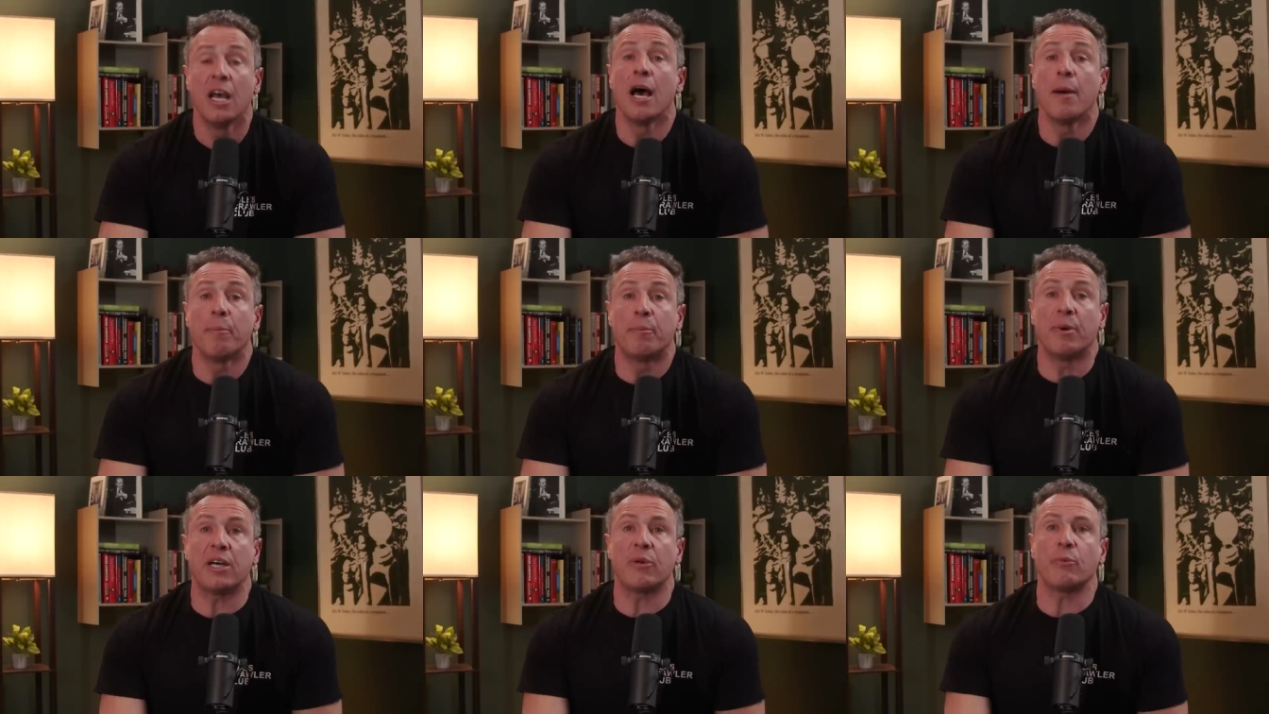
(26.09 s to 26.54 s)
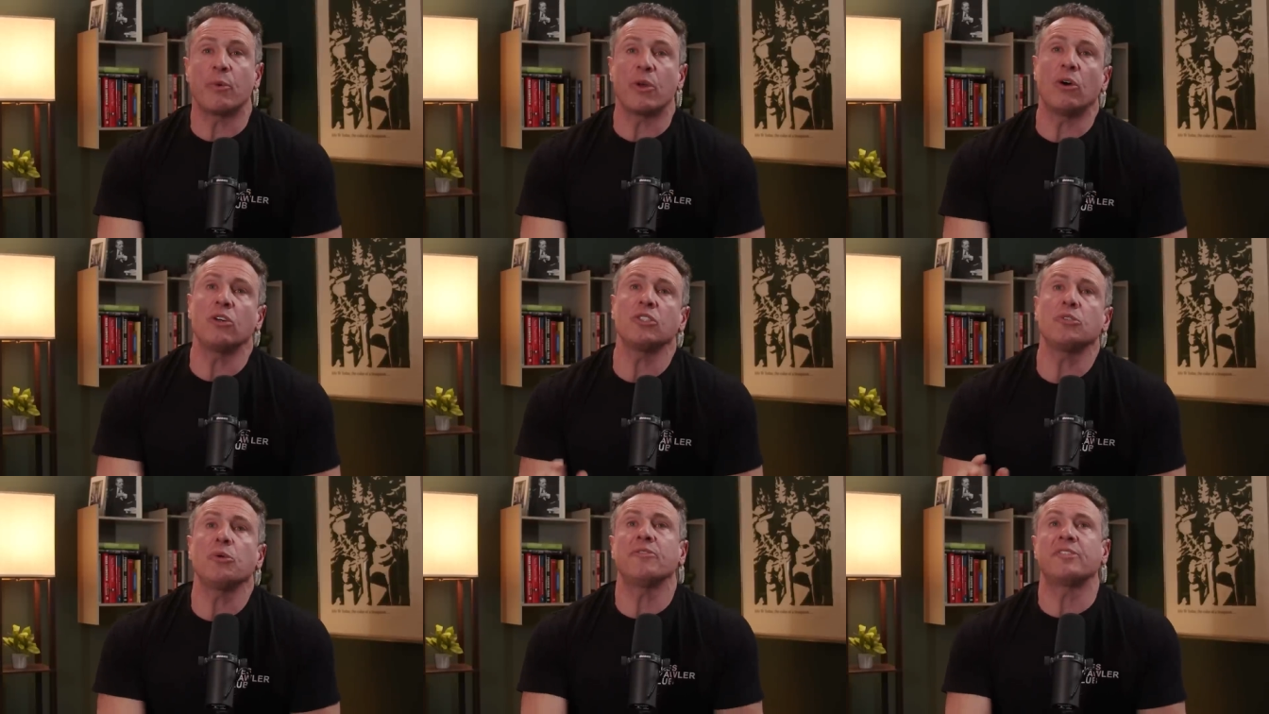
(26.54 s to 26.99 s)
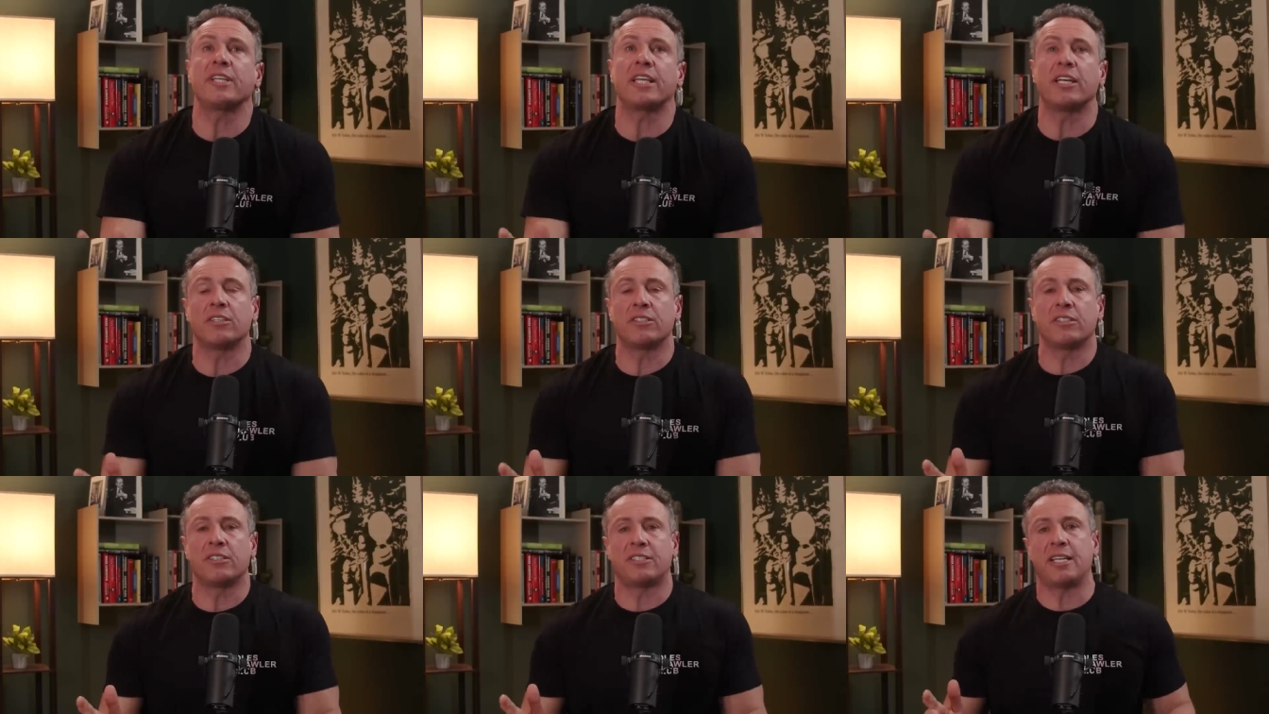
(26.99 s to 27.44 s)
But we also have to get
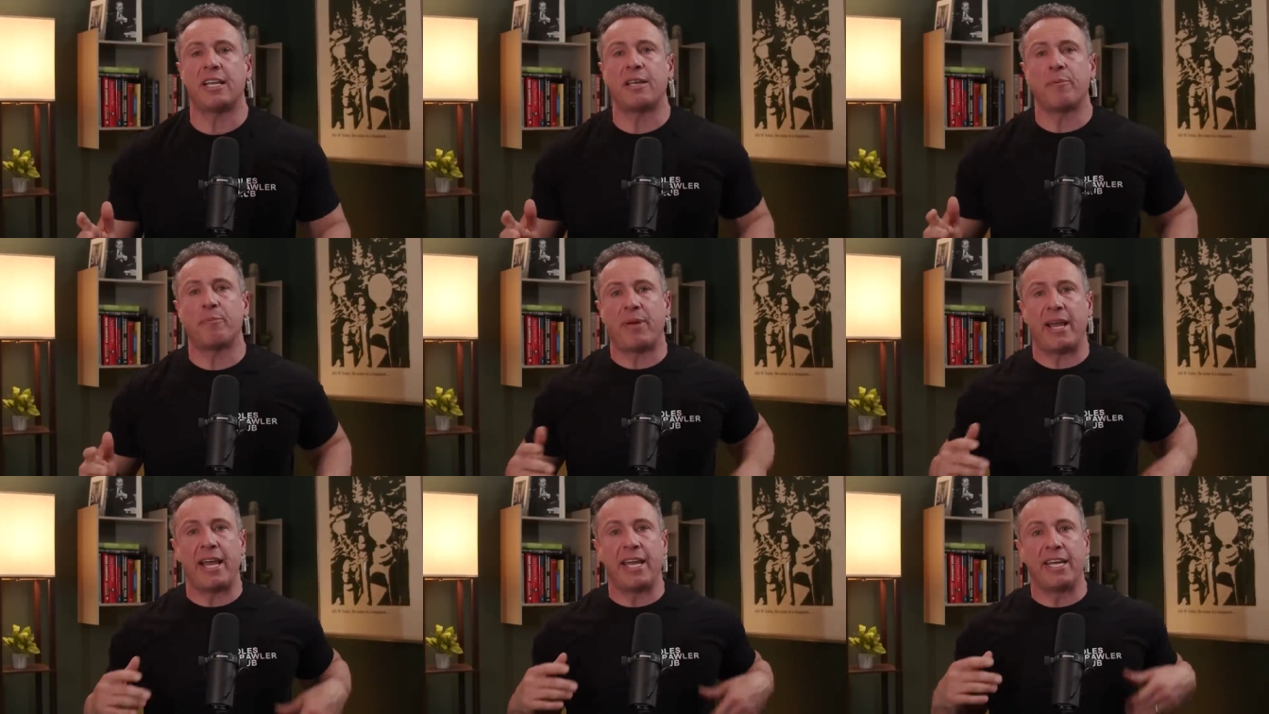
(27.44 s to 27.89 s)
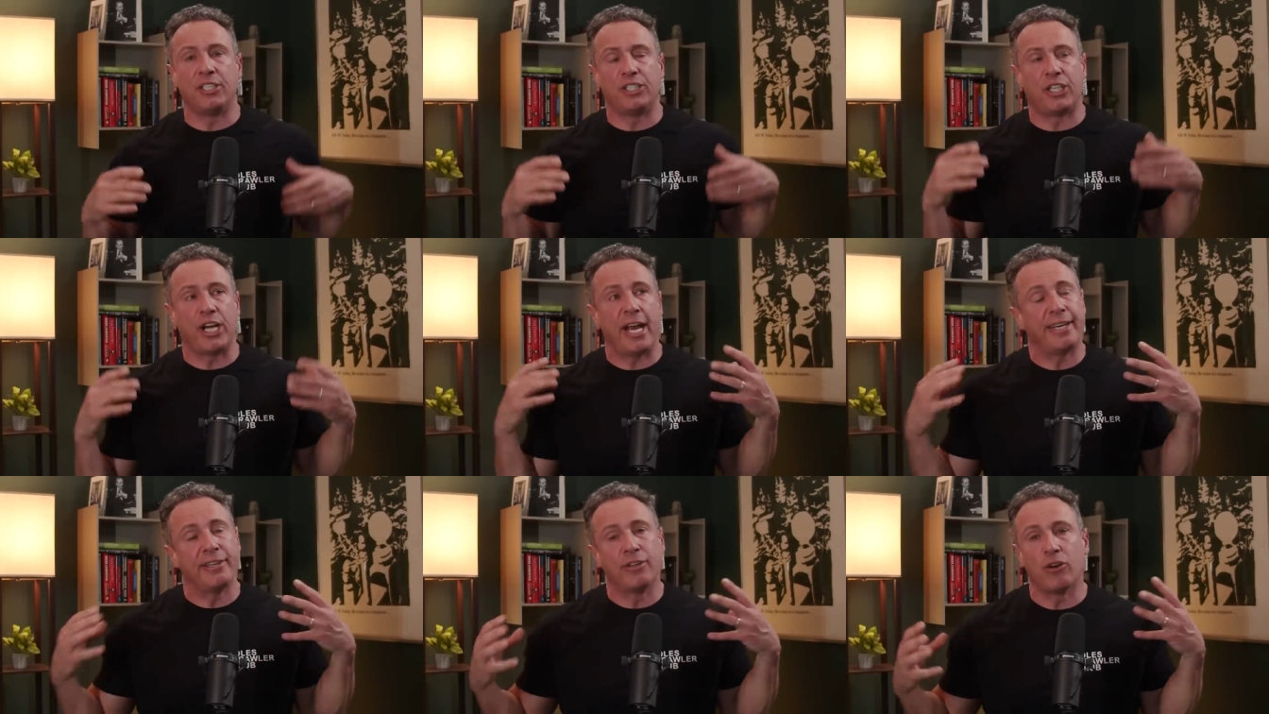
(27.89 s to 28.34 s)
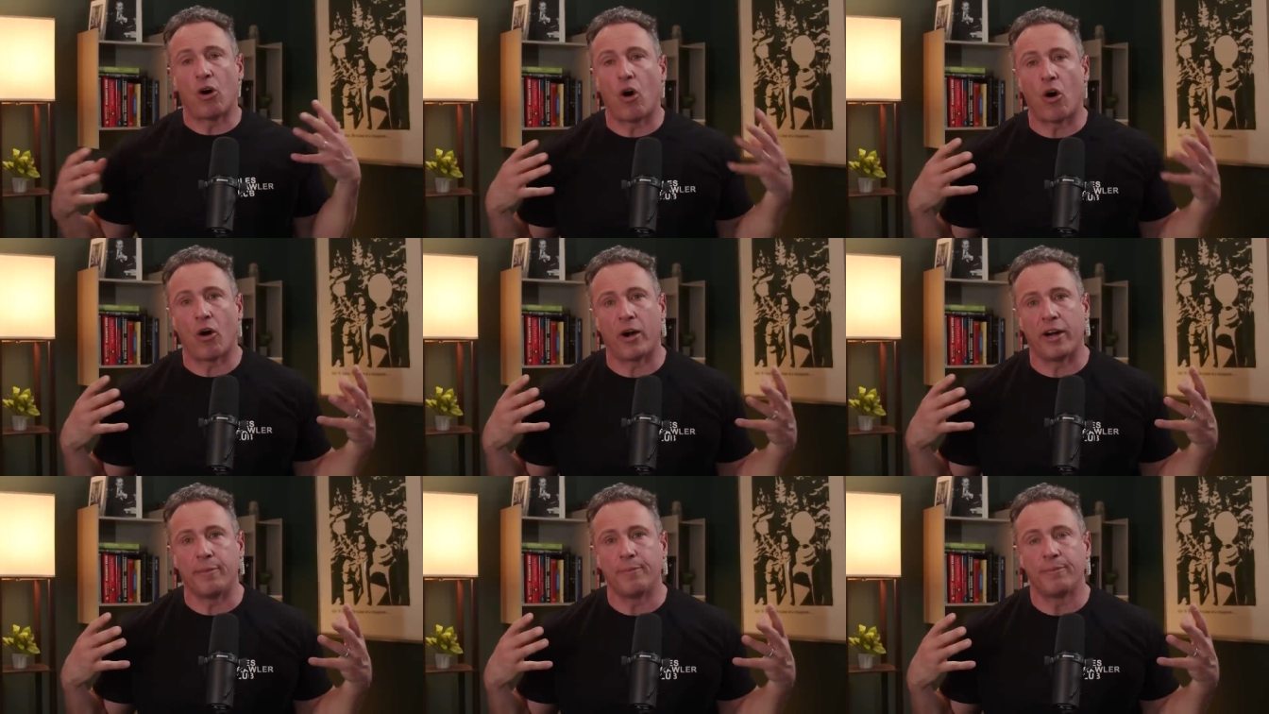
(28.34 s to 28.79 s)
on the same page, head and
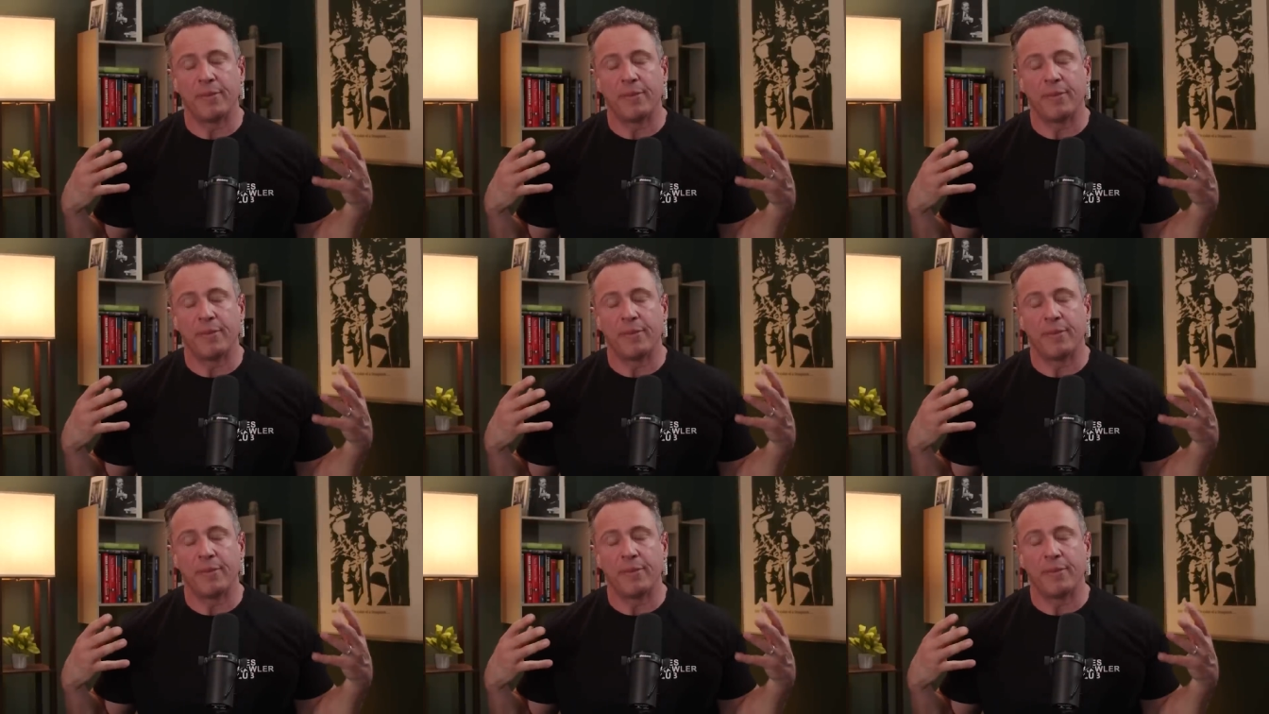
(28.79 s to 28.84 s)
heart.